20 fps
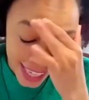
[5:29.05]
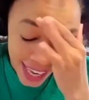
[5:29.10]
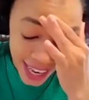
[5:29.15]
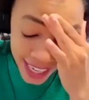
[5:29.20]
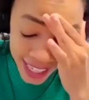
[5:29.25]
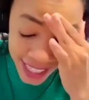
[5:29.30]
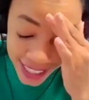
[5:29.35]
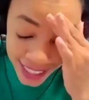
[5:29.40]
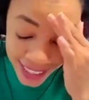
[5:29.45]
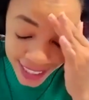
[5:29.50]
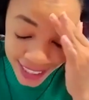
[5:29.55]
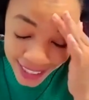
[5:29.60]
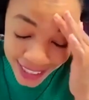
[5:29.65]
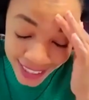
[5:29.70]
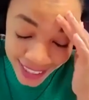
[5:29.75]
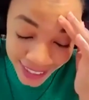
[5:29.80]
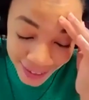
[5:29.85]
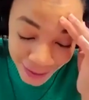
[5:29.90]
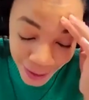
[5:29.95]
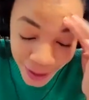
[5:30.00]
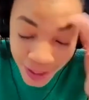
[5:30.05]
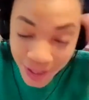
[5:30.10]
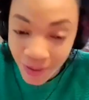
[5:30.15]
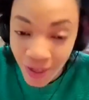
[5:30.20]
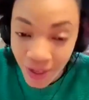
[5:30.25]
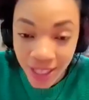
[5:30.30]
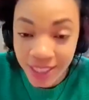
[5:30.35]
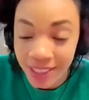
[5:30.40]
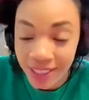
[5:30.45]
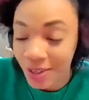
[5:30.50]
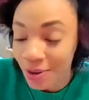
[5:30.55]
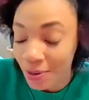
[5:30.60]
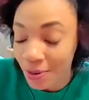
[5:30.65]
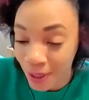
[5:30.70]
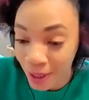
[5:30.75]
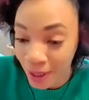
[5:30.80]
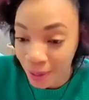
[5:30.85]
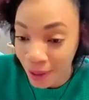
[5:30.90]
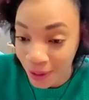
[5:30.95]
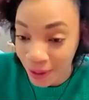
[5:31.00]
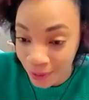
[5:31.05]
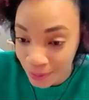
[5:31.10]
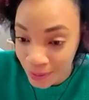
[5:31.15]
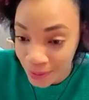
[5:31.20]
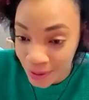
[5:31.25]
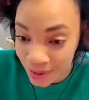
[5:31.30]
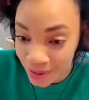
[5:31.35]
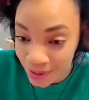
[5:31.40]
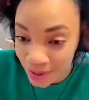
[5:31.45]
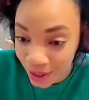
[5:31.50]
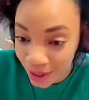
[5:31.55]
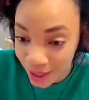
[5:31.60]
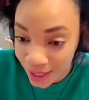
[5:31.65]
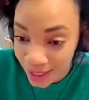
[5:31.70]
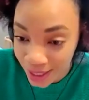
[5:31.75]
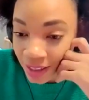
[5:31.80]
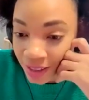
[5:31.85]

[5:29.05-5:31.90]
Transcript: I first of all, I didn't know about your brother. I'm so sorry.